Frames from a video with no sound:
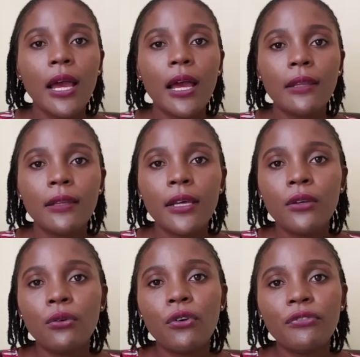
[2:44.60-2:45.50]
and
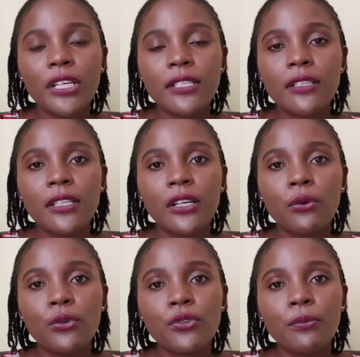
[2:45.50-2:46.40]
then obviously there'll
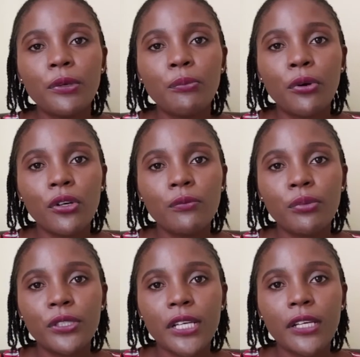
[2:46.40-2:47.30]
also be boiled
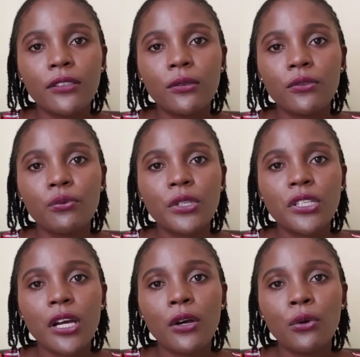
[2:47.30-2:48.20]
potatoes
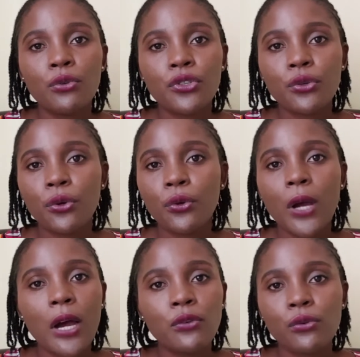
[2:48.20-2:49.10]
which I'll show you
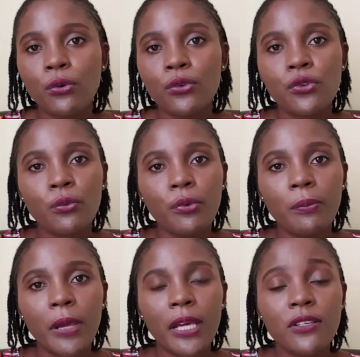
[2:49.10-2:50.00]
how to also
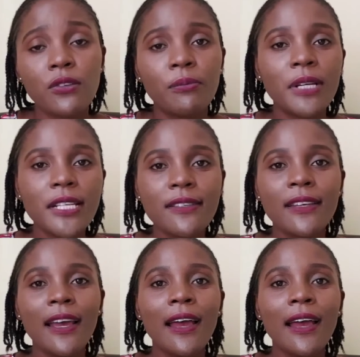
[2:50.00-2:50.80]
prepare so please